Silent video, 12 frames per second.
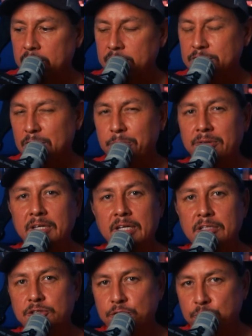some of
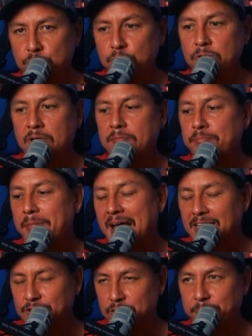the true
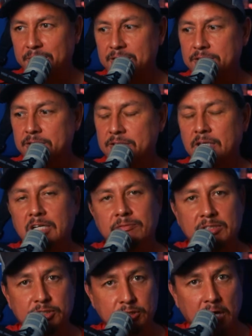masterpieces
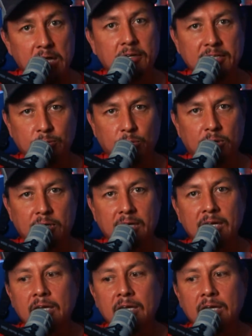of scholarly work